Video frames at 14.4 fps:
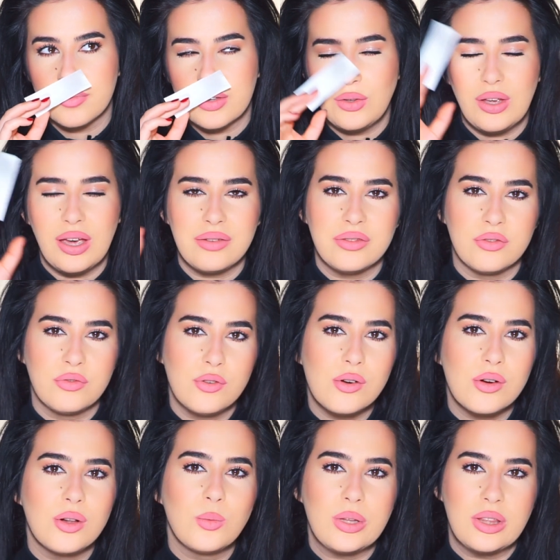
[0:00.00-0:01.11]
You have the
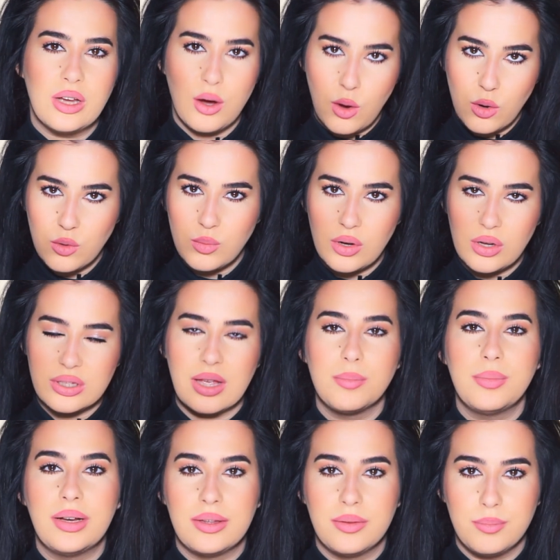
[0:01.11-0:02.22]
floral with the oak moss,
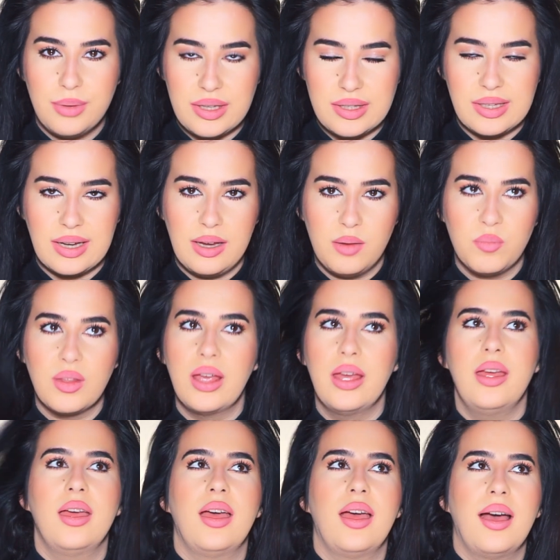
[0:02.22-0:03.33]
but basically,
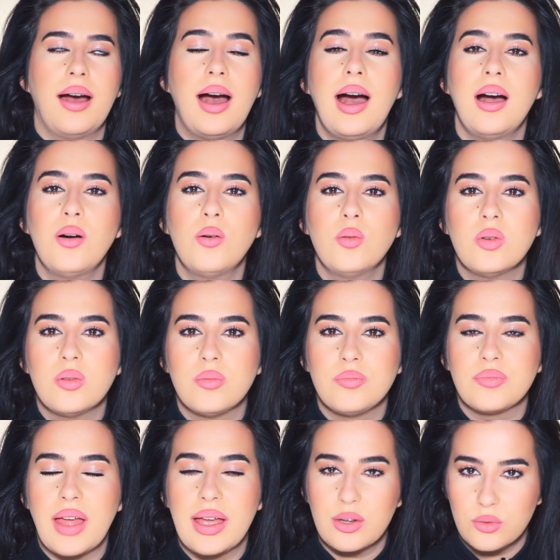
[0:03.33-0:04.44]
how
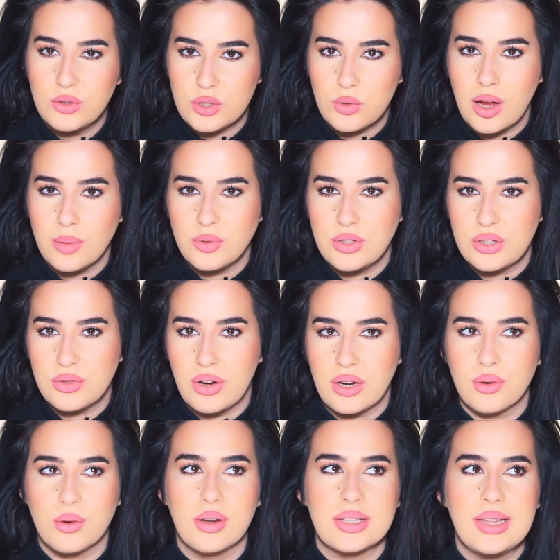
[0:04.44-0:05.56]
I could describe you this
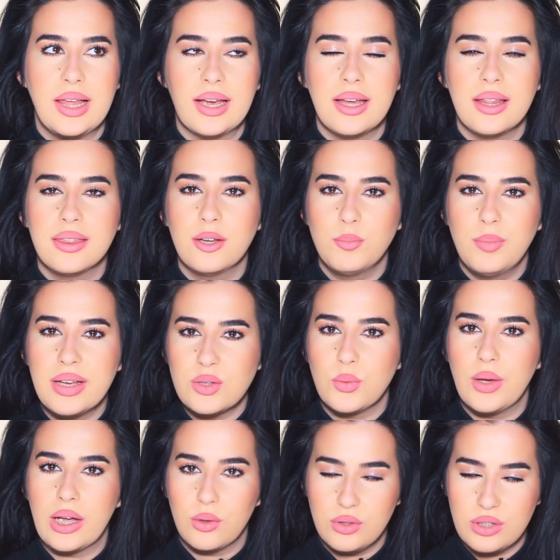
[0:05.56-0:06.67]
fragrance, like the best
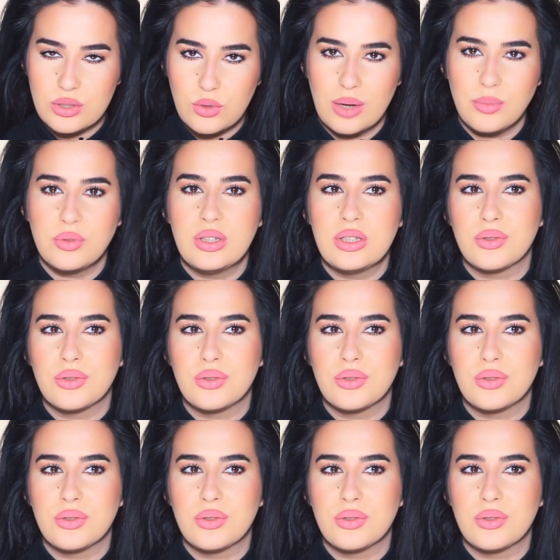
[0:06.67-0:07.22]
way I could describe you this